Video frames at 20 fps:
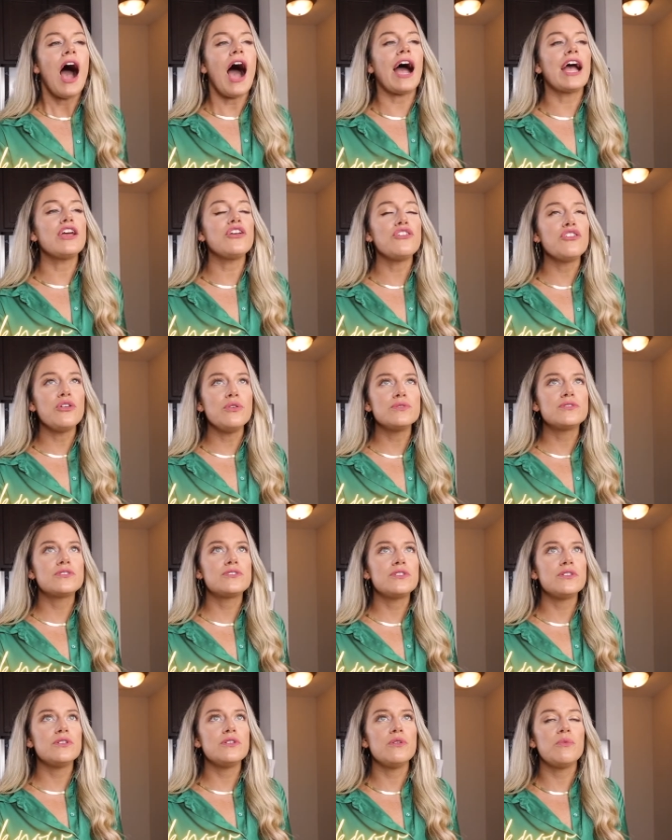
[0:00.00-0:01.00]
I
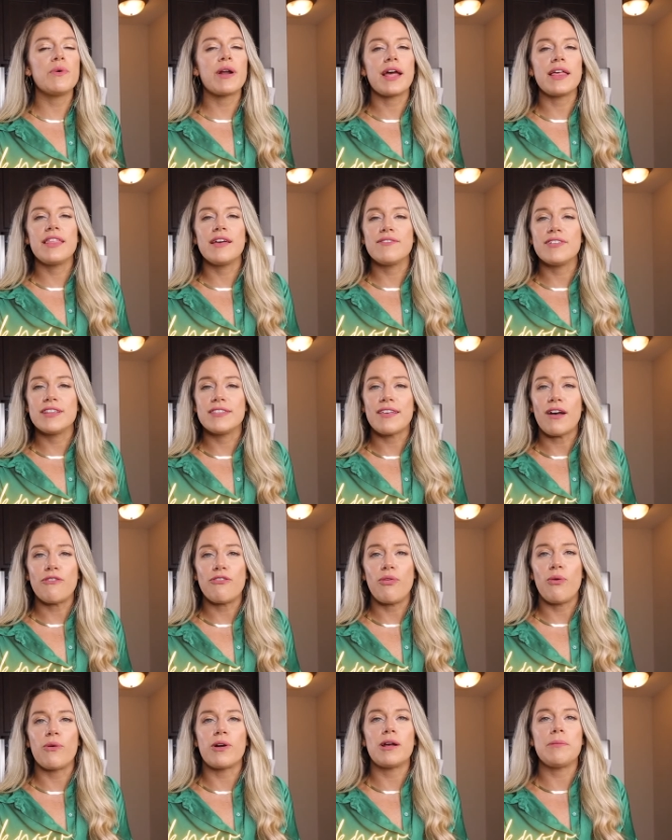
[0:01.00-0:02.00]
used to, when I lived in
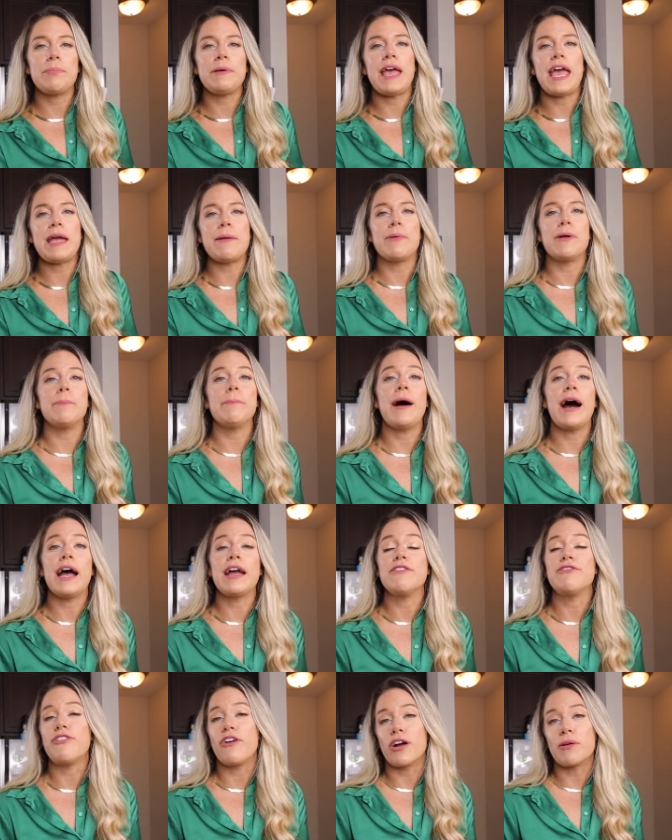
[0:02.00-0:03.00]
South Florida, be able to
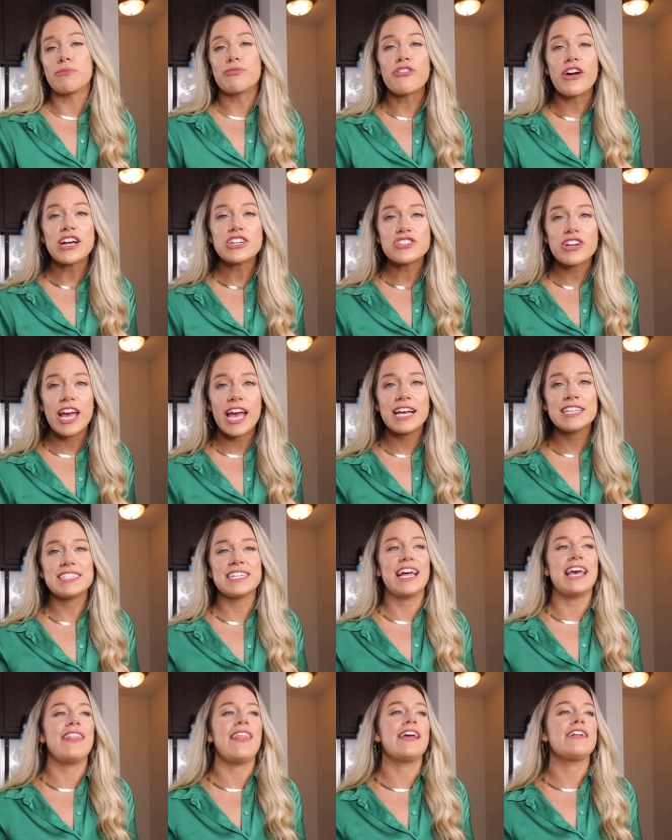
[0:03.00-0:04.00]
buy farm fresh eggs,
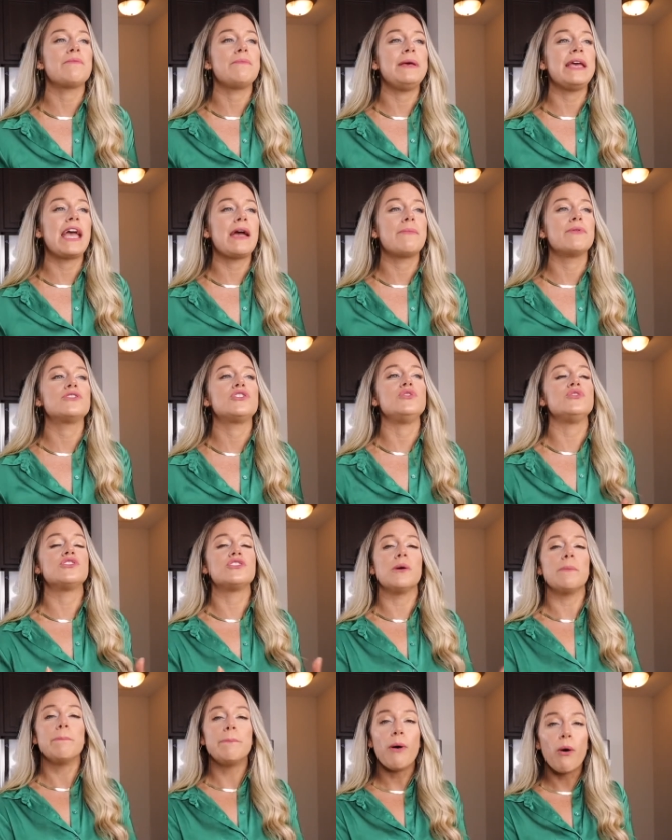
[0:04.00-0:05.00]
and I liked being able to
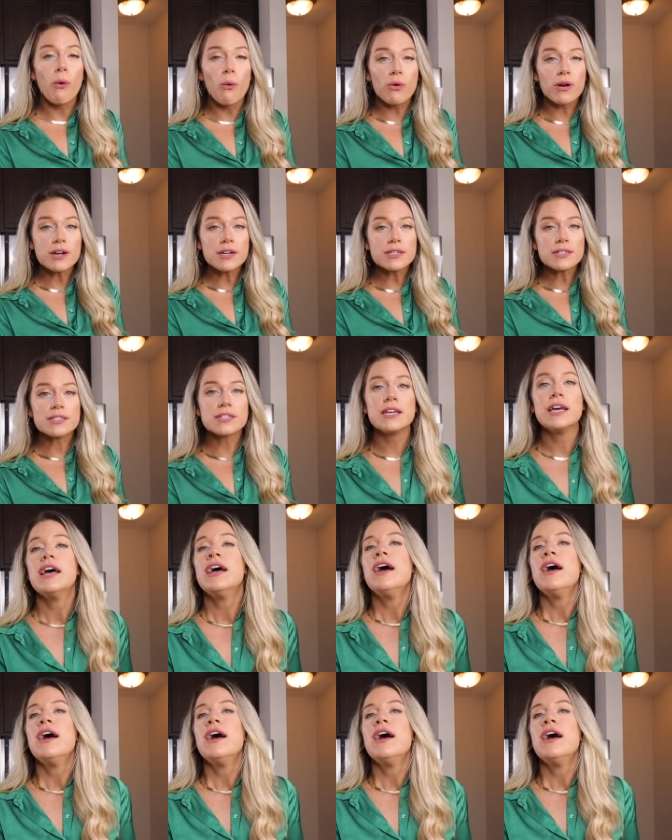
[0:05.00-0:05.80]
support